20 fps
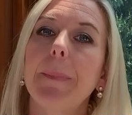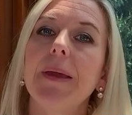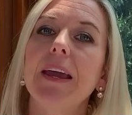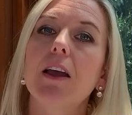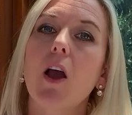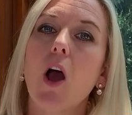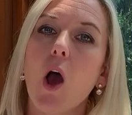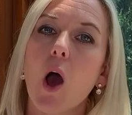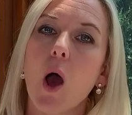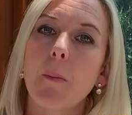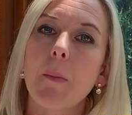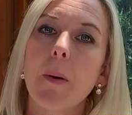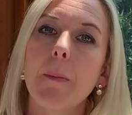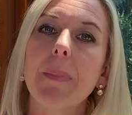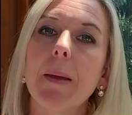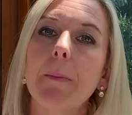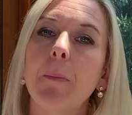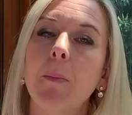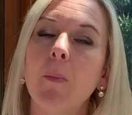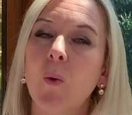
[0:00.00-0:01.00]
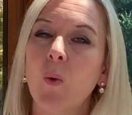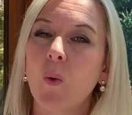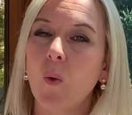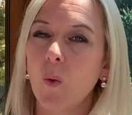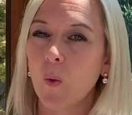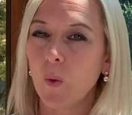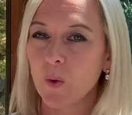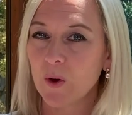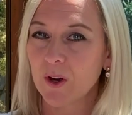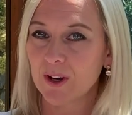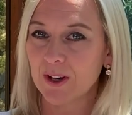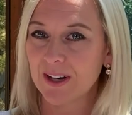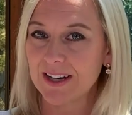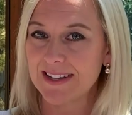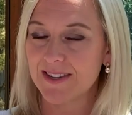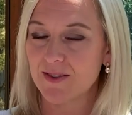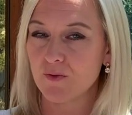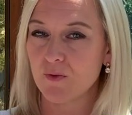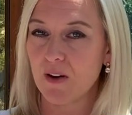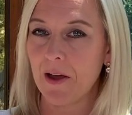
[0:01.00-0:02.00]
become a bit more
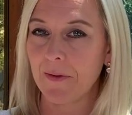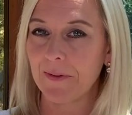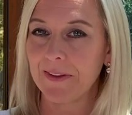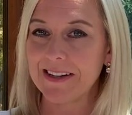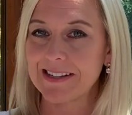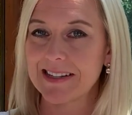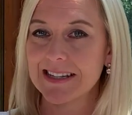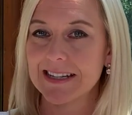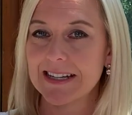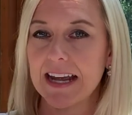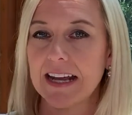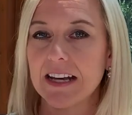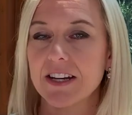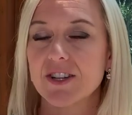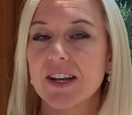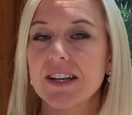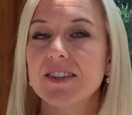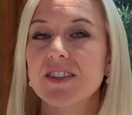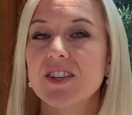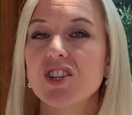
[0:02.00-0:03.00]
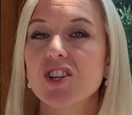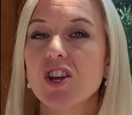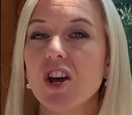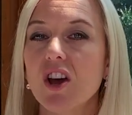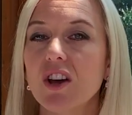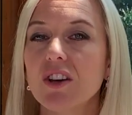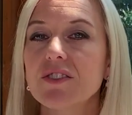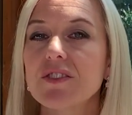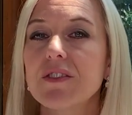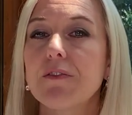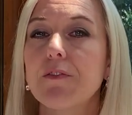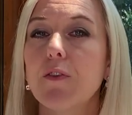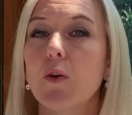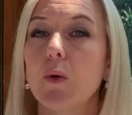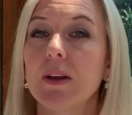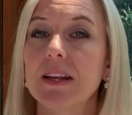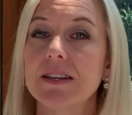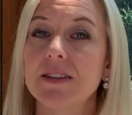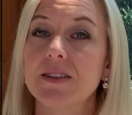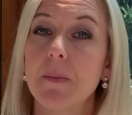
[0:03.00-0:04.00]
organized around this stage. They start to
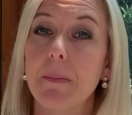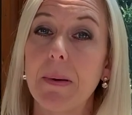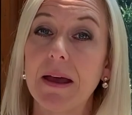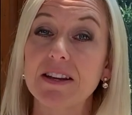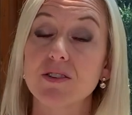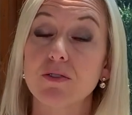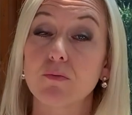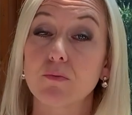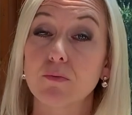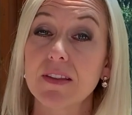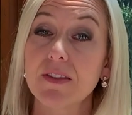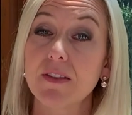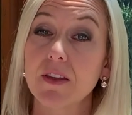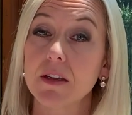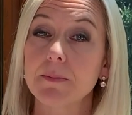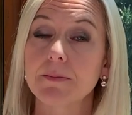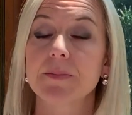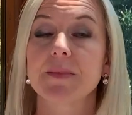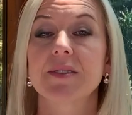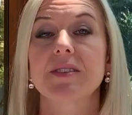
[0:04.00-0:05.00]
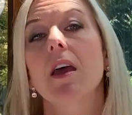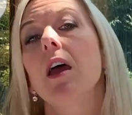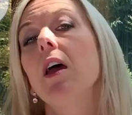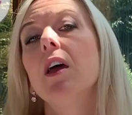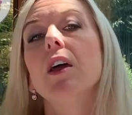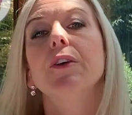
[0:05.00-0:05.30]
fall into better rhythms.